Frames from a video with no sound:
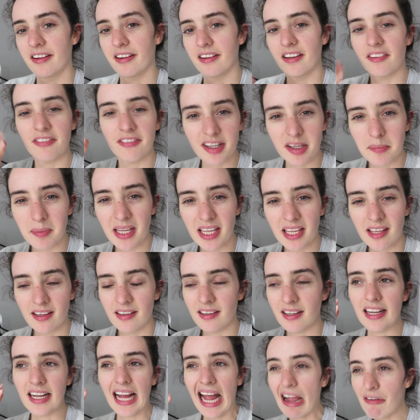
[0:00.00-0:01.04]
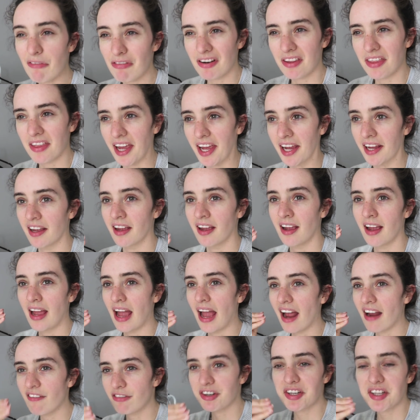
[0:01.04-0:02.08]
You feel me? Like everything,
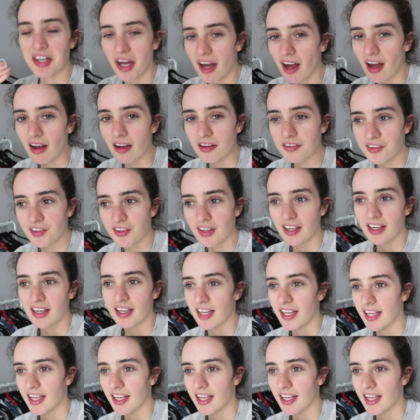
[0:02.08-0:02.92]
every task